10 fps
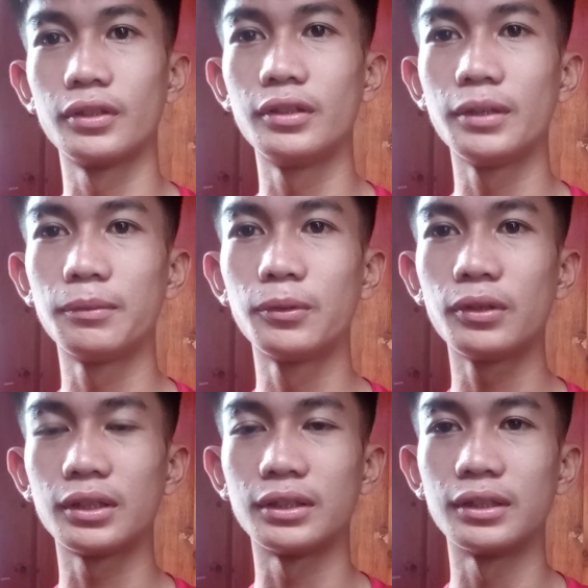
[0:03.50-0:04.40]
Good day
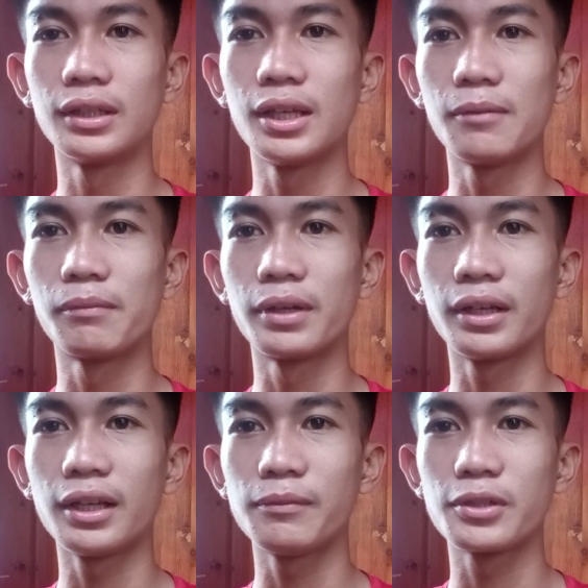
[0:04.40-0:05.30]
everyone,
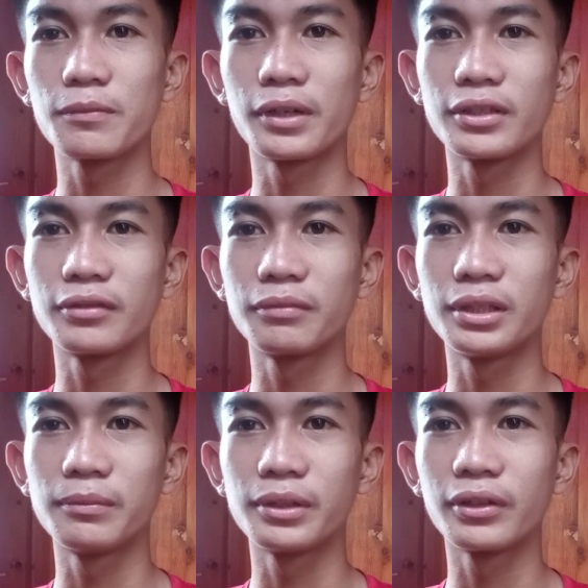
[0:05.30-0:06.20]
my name is Marjan
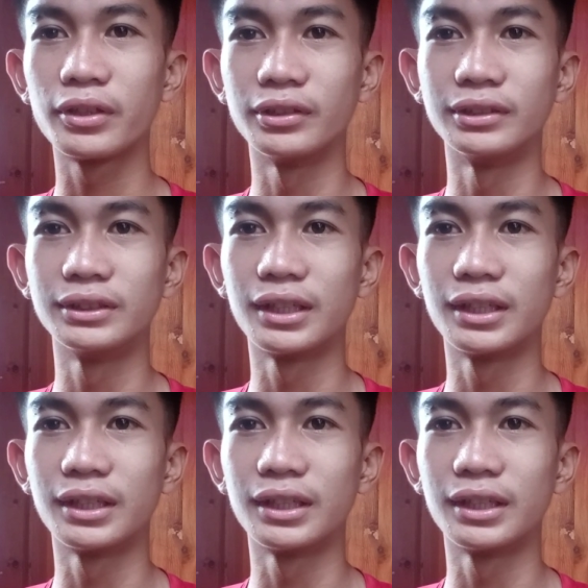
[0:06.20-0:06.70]
B. Midorio.